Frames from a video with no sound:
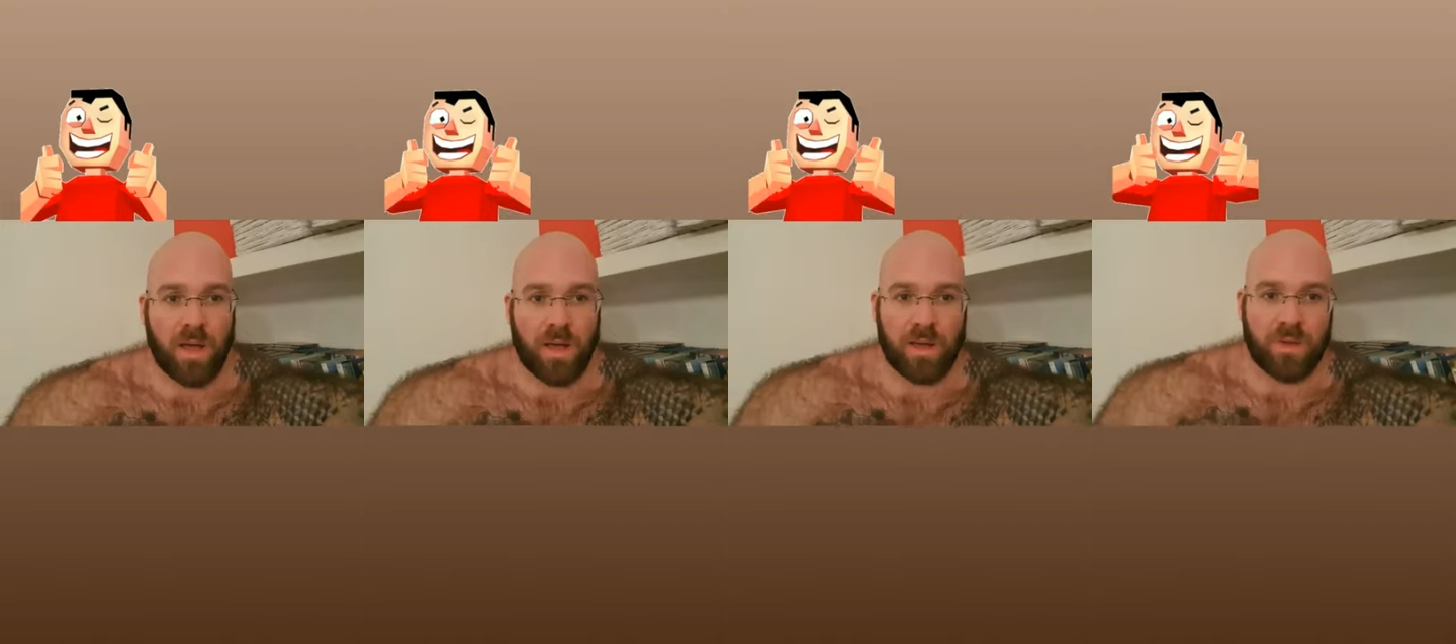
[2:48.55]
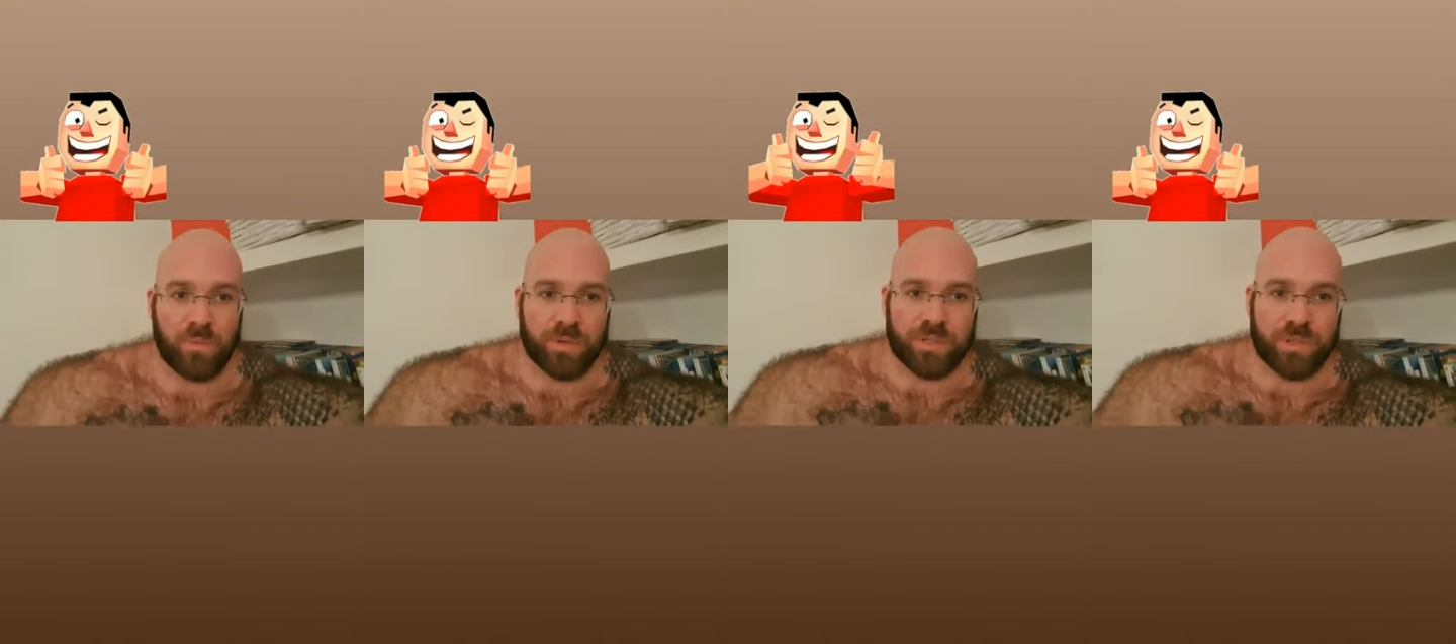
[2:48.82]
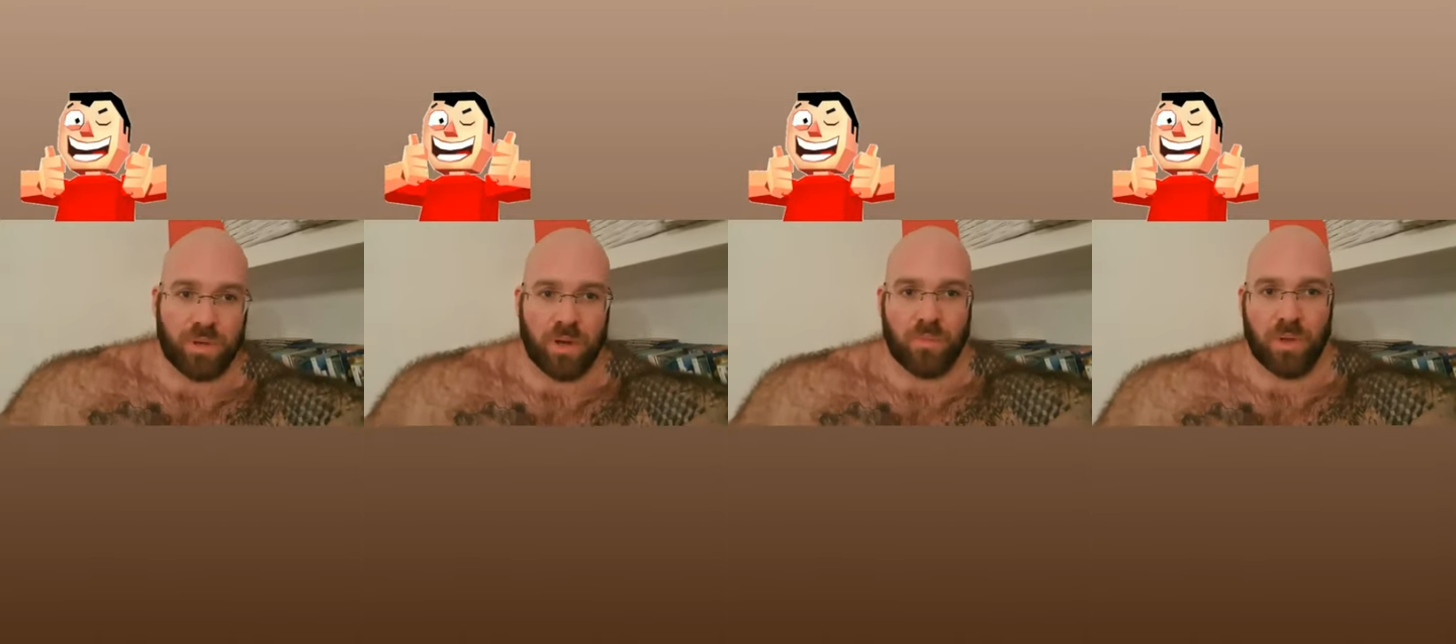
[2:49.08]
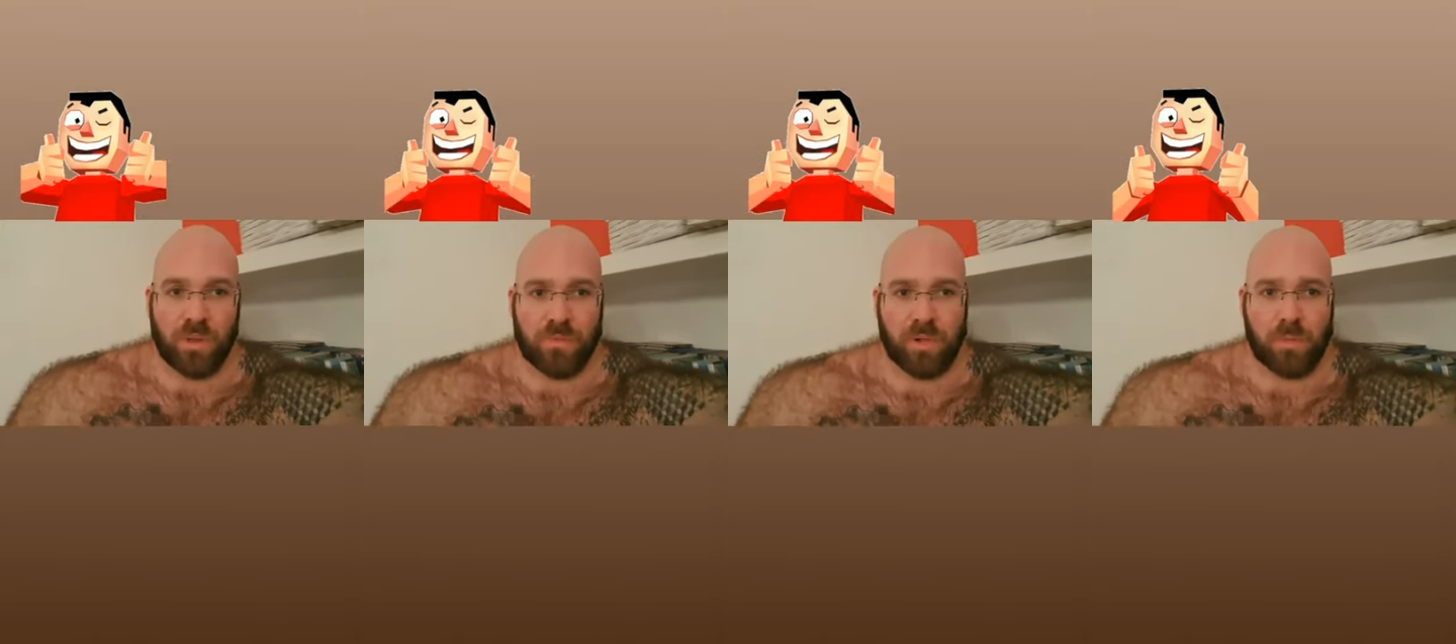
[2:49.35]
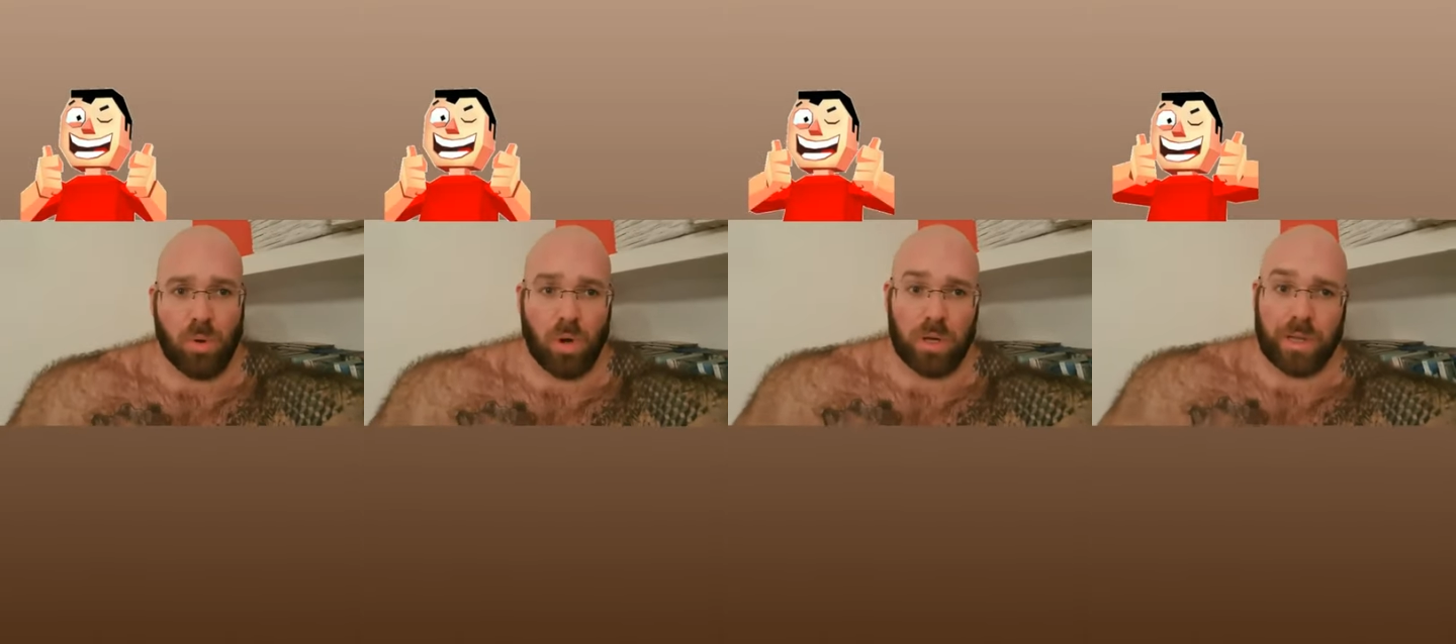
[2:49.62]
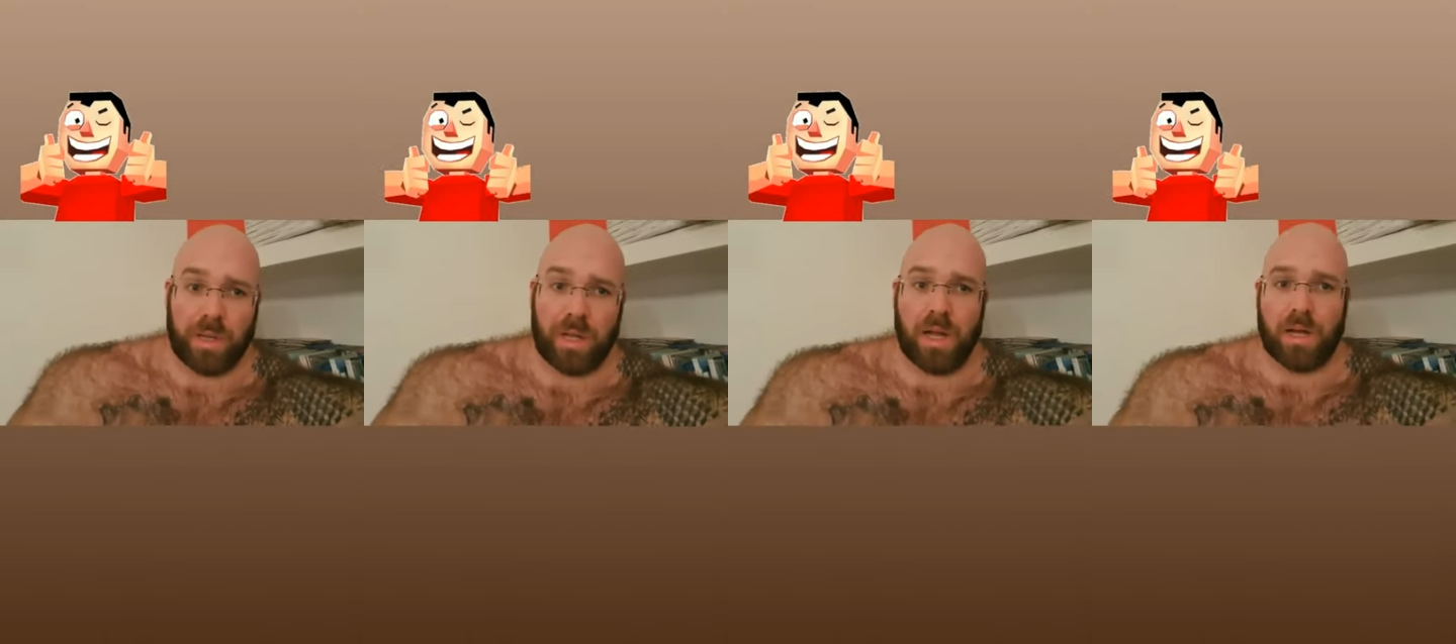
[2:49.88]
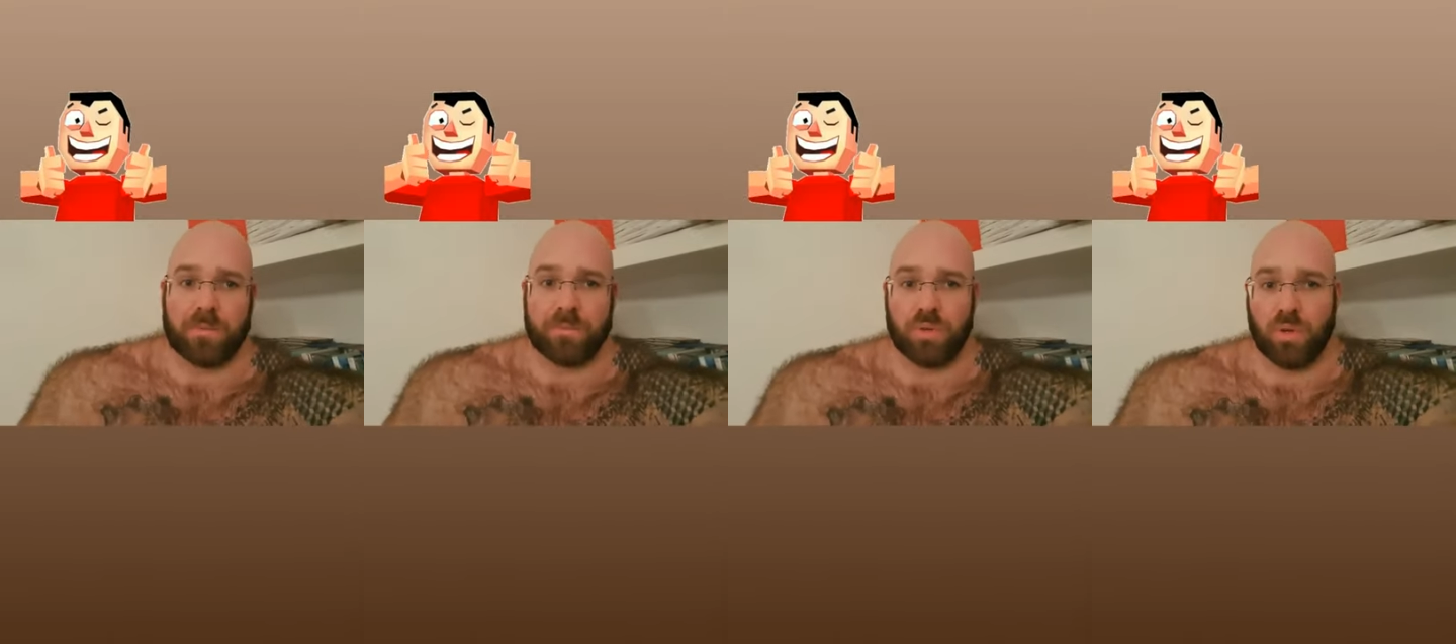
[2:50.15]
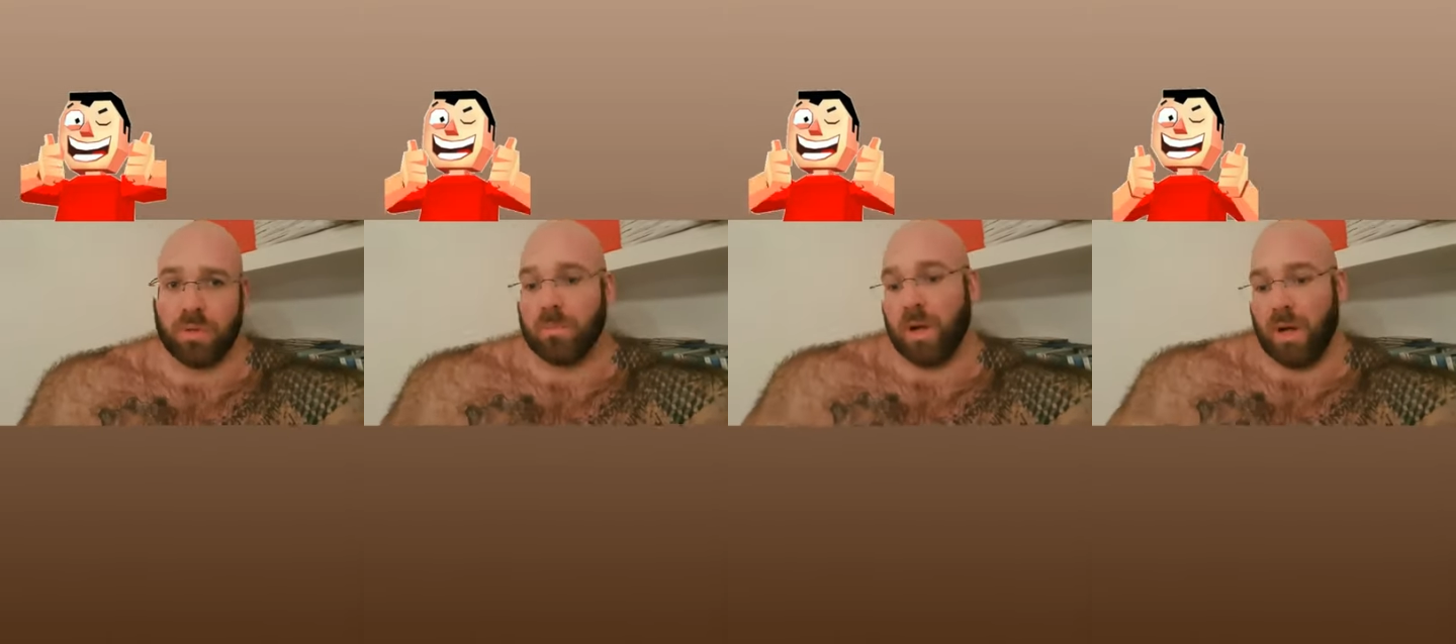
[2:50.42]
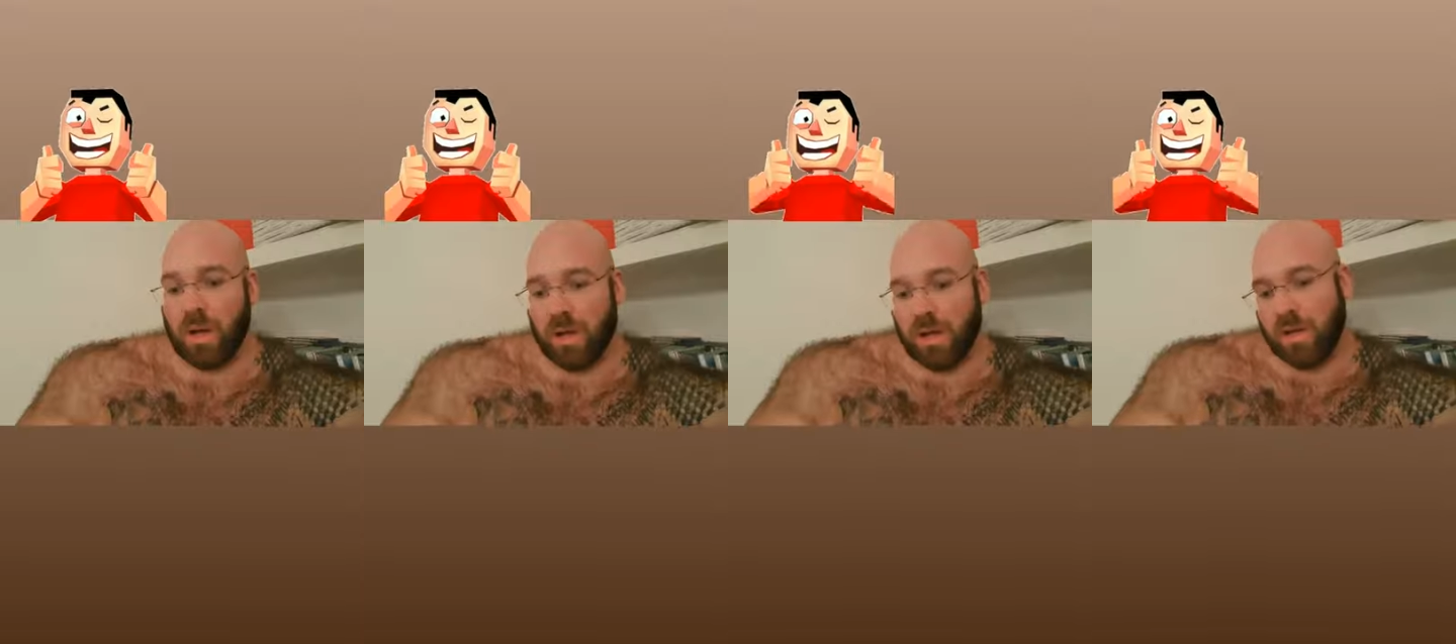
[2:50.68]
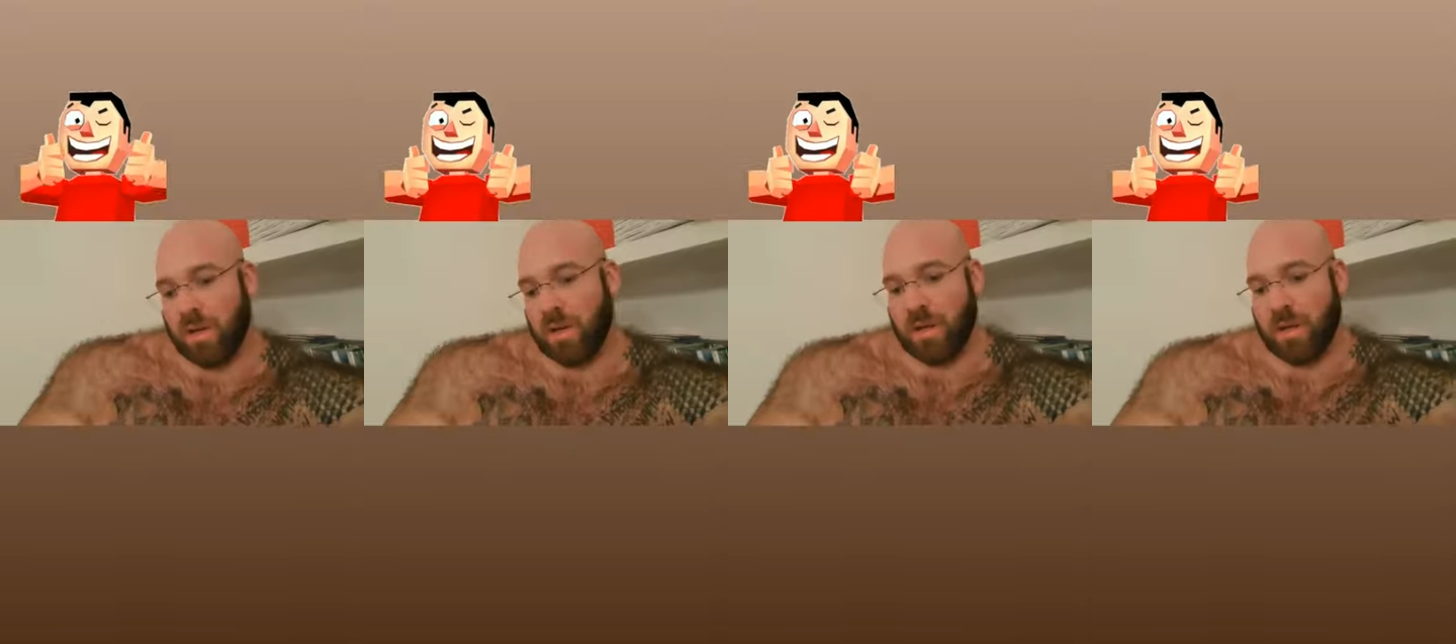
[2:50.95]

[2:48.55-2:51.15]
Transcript: I wish you a wonderful morning. I'm doing my